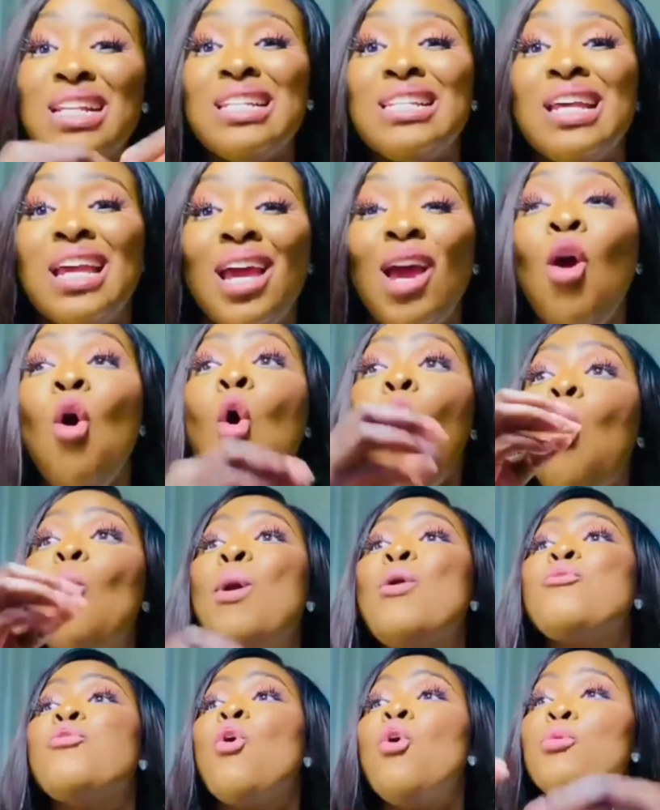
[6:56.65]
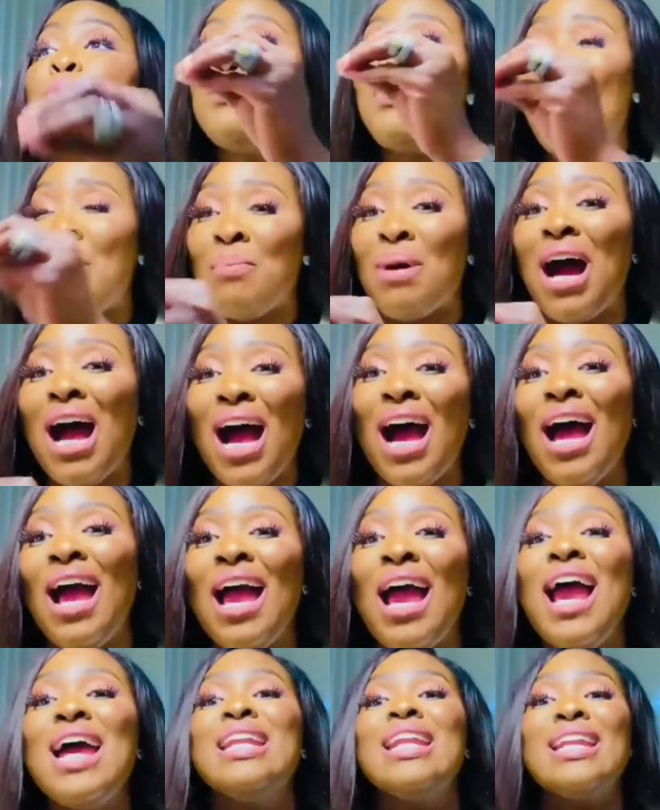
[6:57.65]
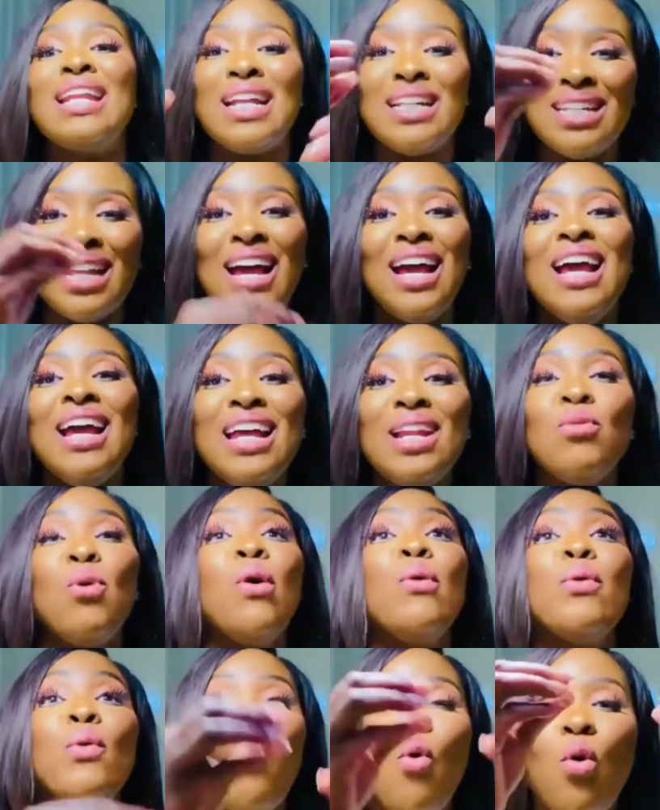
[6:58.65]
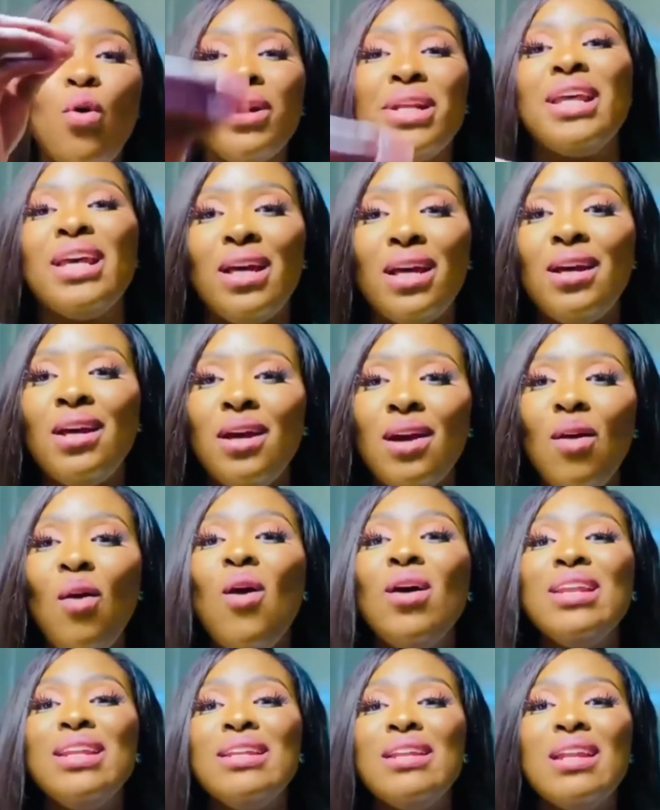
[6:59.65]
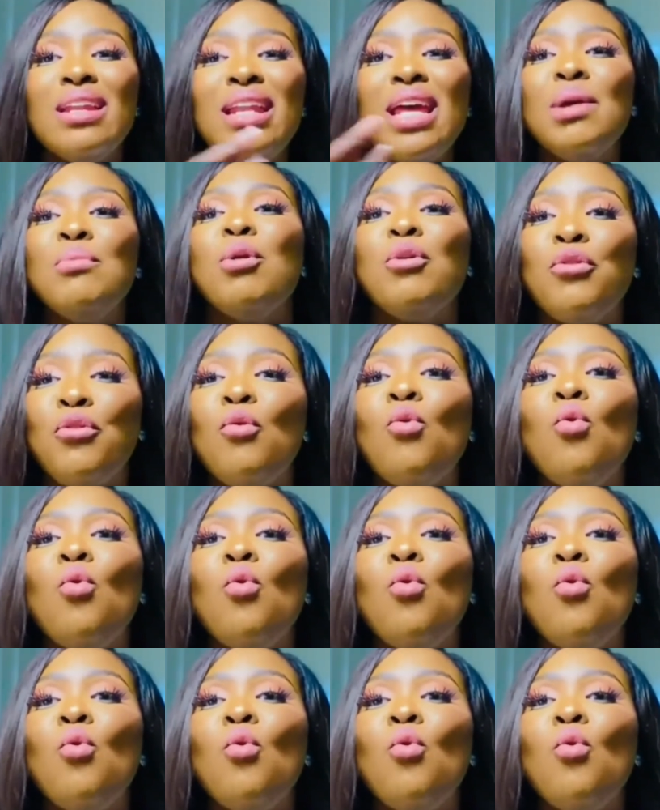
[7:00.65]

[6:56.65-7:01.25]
Yeah, any abomination. Say, over four, we baba. And another, no, I record it.